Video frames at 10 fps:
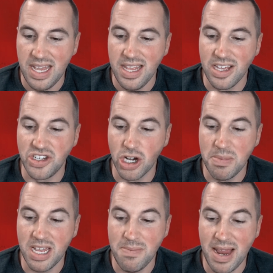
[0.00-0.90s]
The
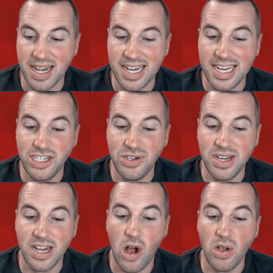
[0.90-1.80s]
German command had issued
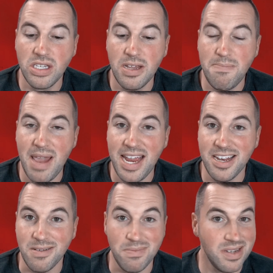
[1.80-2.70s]
an
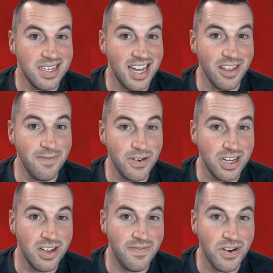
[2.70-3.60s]
ultimatum, another
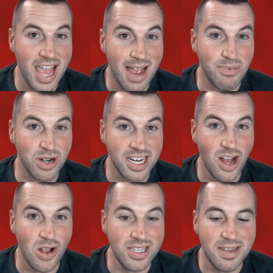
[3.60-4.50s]
good vocab word, an
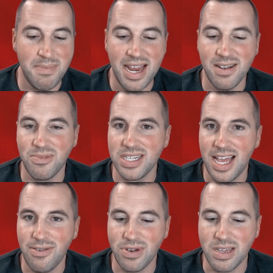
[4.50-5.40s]
ultimatum, what's
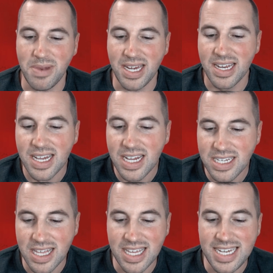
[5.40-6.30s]
that really mean,
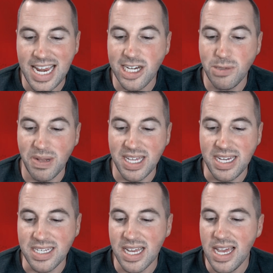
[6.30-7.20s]
to the Danish
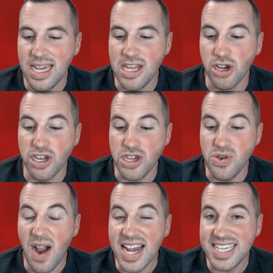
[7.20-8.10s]
police. Either
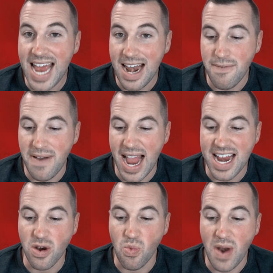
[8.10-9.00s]
you identify
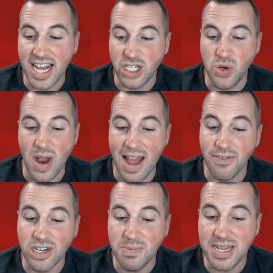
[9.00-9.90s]
and arrest
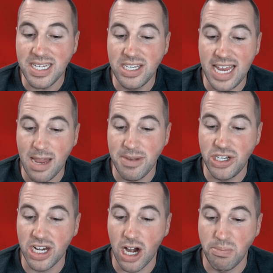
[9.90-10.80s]
whoever has been
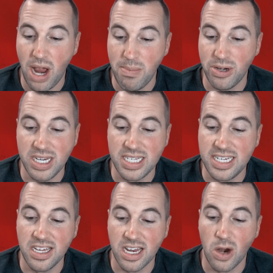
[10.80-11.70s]
damaging our property and
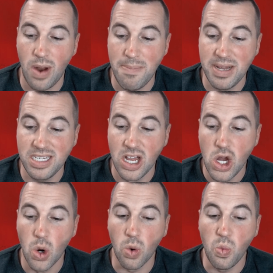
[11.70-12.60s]
stealing our weapons,
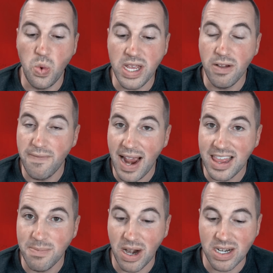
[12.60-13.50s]
or we'll
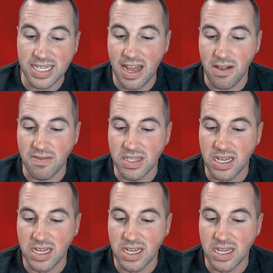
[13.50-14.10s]
find them ourselves,